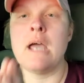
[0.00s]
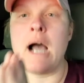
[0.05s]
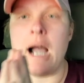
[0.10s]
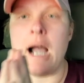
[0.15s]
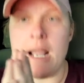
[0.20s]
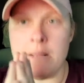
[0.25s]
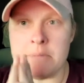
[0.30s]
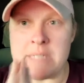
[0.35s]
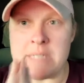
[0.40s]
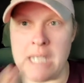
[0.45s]

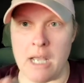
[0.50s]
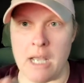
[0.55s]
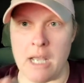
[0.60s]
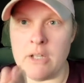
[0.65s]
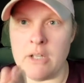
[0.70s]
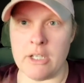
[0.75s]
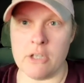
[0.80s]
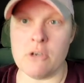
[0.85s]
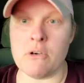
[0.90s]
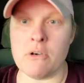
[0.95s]
I am
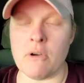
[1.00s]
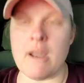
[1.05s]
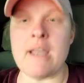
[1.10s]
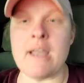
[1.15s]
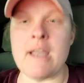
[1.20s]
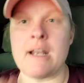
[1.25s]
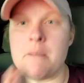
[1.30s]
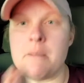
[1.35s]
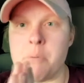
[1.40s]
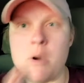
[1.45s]
telling you,
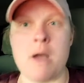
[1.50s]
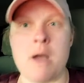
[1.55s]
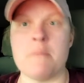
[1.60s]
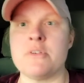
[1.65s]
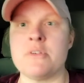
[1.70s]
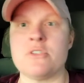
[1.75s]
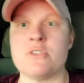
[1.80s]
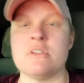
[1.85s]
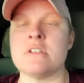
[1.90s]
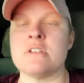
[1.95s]
Greg, and I
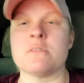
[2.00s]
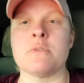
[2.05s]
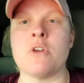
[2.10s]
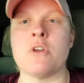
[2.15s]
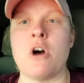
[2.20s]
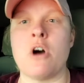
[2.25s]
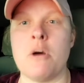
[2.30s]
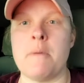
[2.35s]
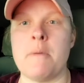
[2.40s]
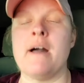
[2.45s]
promise you this with
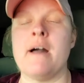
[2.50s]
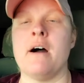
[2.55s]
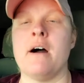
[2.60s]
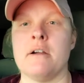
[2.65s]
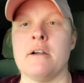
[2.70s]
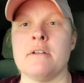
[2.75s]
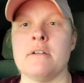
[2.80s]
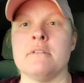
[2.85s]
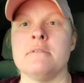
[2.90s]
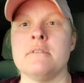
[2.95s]
all my
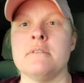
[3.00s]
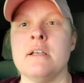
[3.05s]
heart,